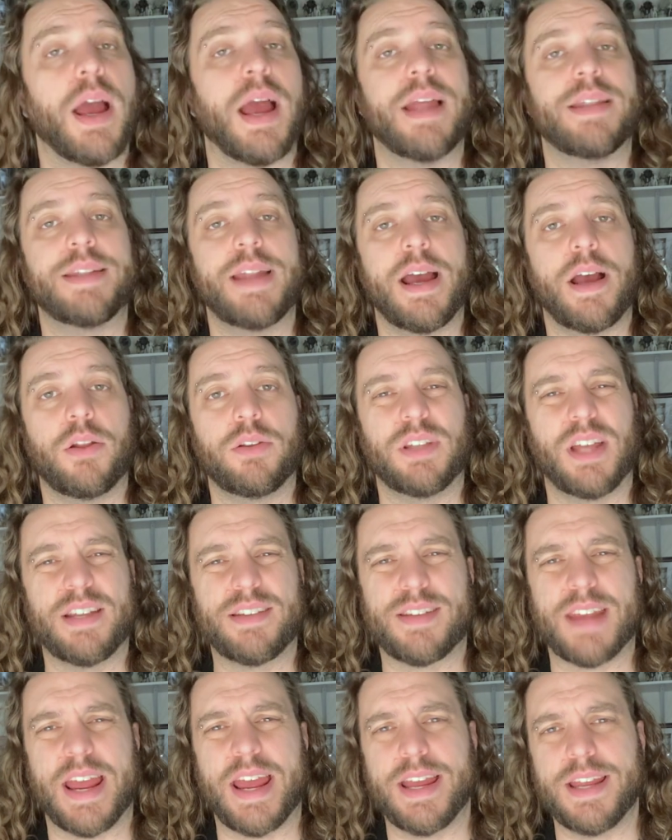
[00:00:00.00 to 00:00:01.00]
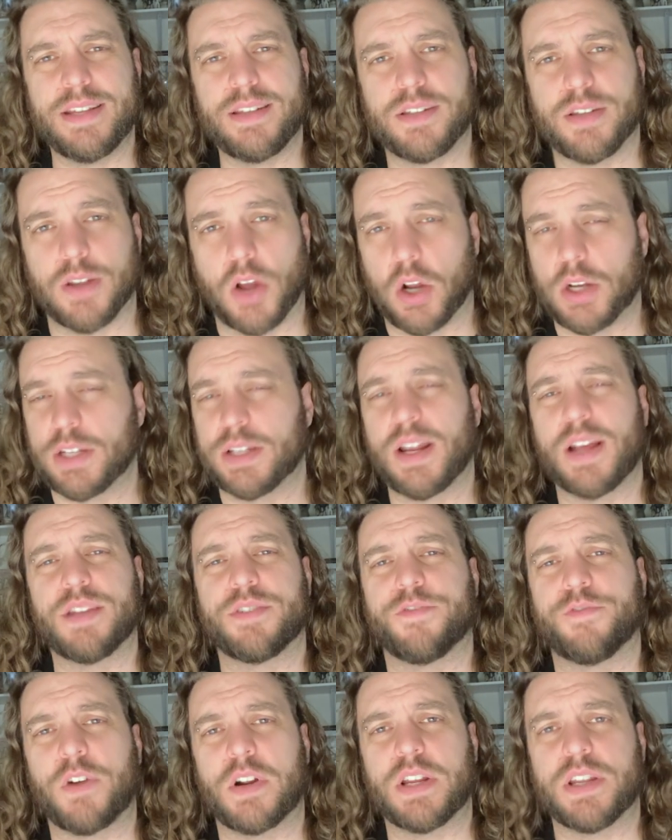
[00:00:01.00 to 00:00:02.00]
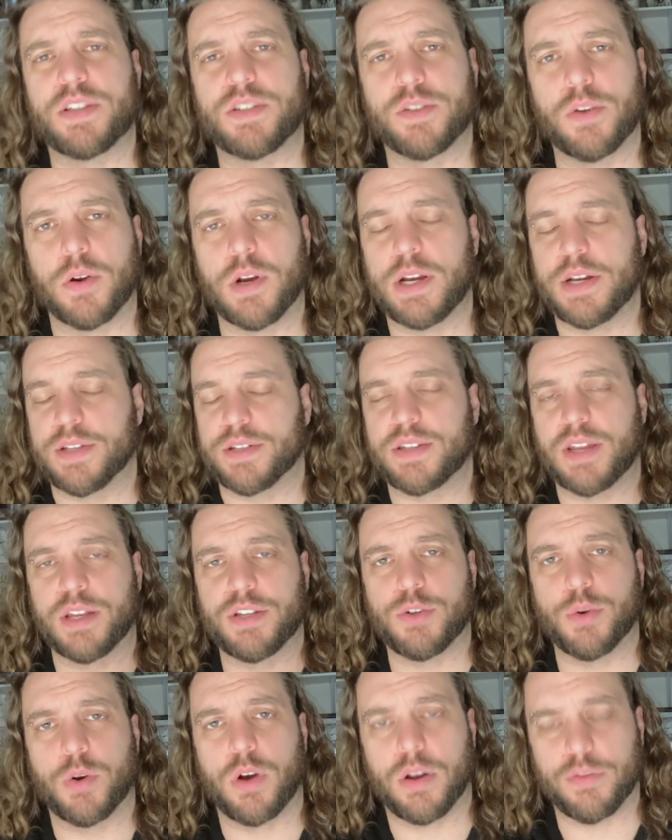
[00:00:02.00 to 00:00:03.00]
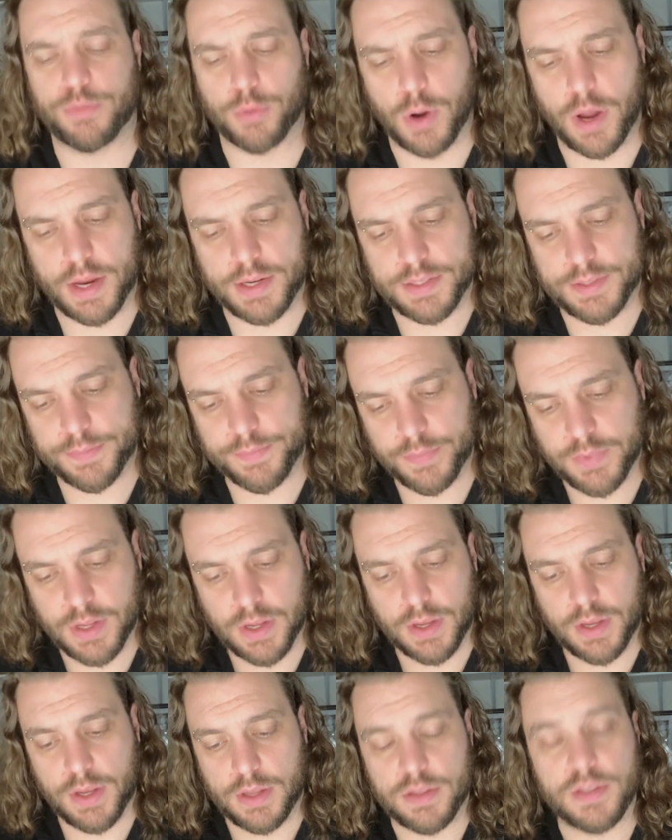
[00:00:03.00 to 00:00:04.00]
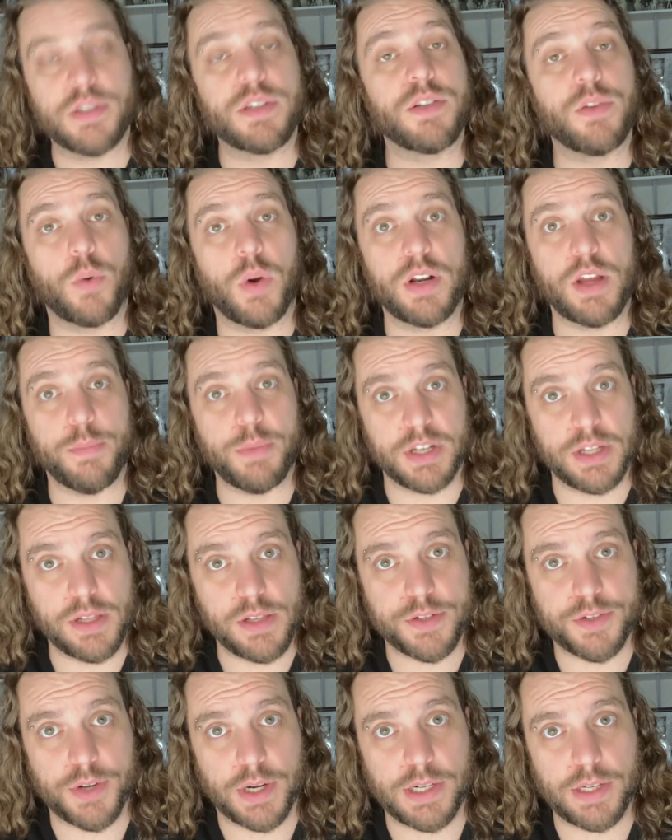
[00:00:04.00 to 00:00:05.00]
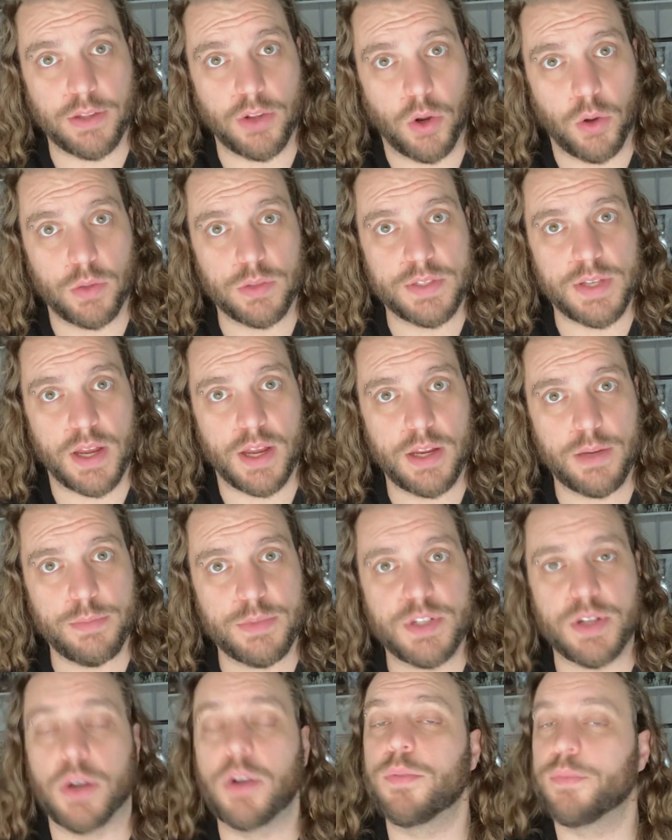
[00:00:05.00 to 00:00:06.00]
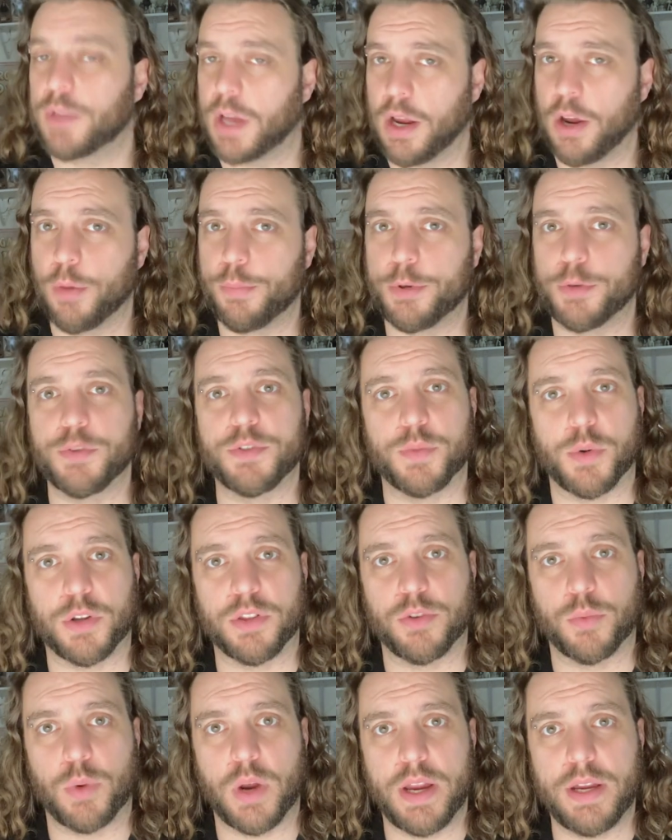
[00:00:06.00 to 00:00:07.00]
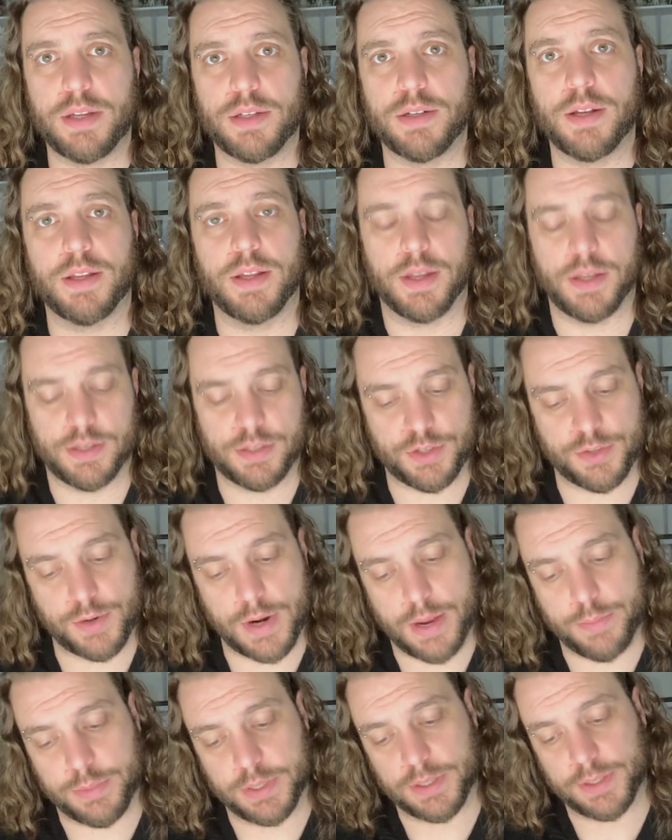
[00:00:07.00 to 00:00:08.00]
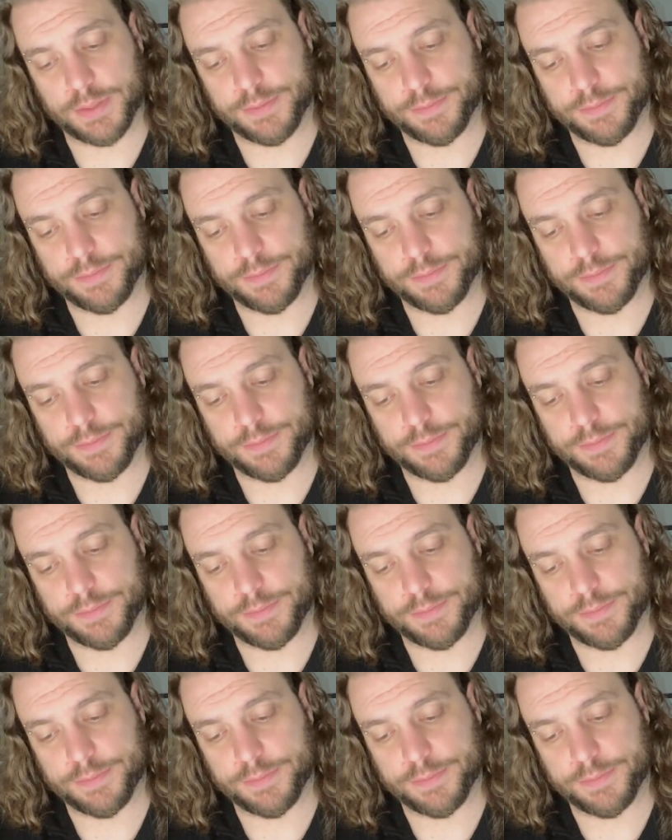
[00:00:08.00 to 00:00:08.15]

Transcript: And now let's end on a nice funny story to send you off right. This is the one I've been illustrating the whole time, so I hope it was worth the wait, and strap in.